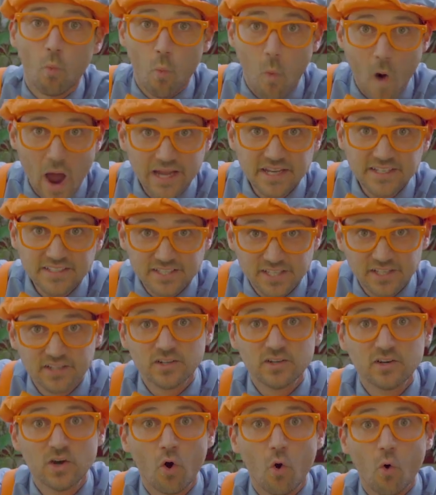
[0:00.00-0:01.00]
white,
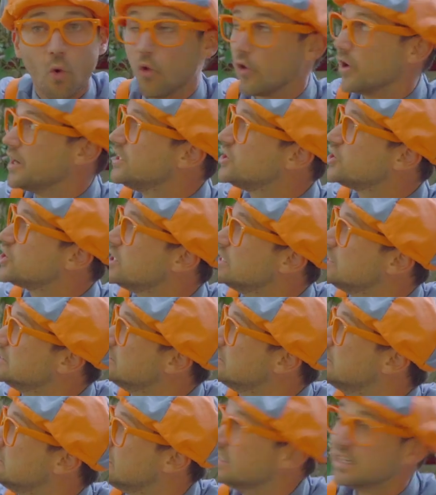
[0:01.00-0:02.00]
orange,
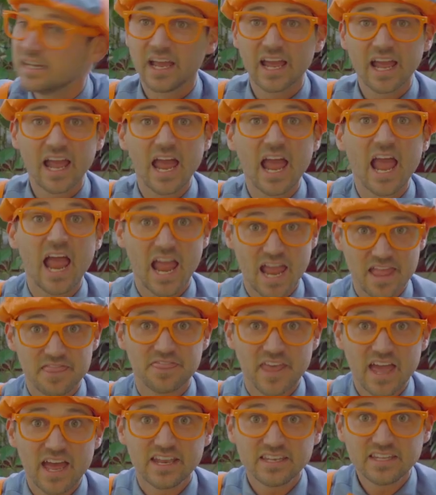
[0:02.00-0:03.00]
and
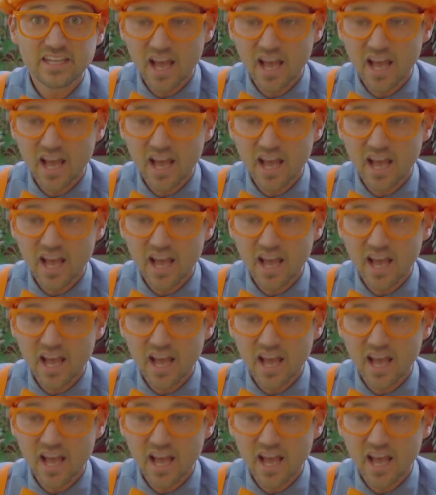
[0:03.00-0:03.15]
then